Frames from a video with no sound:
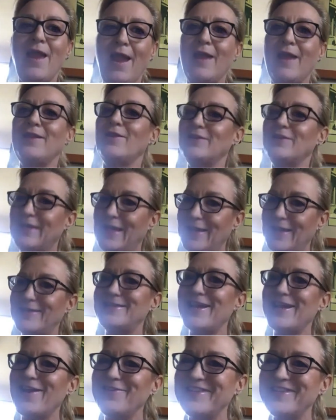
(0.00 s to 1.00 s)
and I'd get
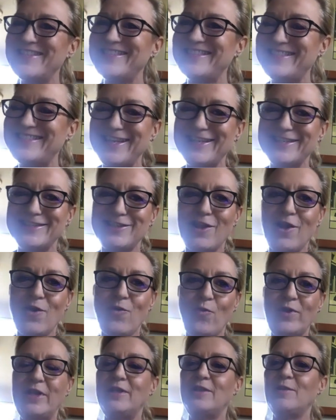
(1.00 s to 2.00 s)
down the stairs like
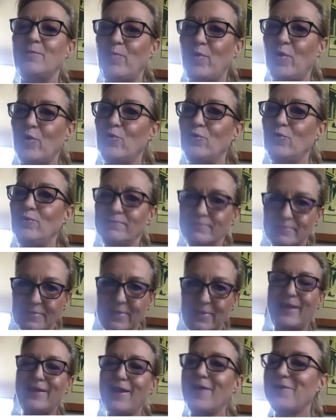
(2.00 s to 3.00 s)
Winnie the Pooh,
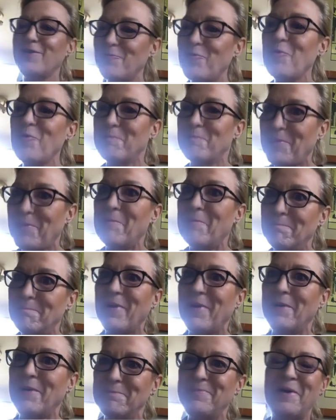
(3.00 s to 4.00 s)
and I put bump,
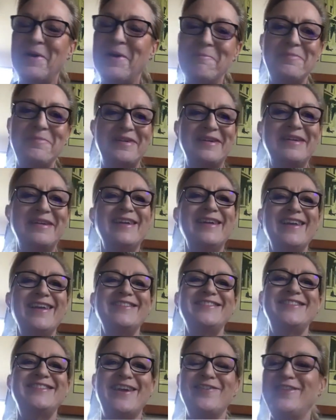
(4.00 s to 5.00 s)
bump, bump
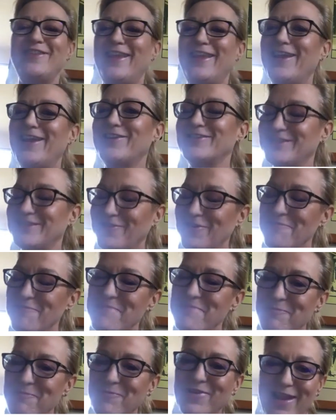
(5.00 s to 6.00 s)
down there because I
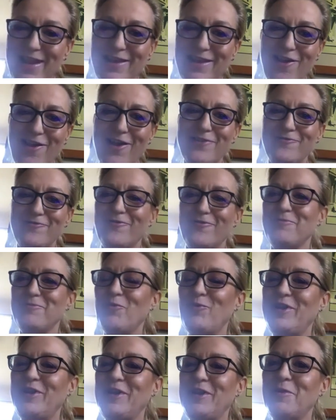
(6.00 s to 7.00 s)
remember that line from the
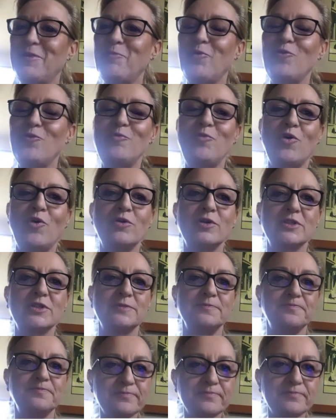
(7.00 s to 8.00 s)
Winnie the Pooh books.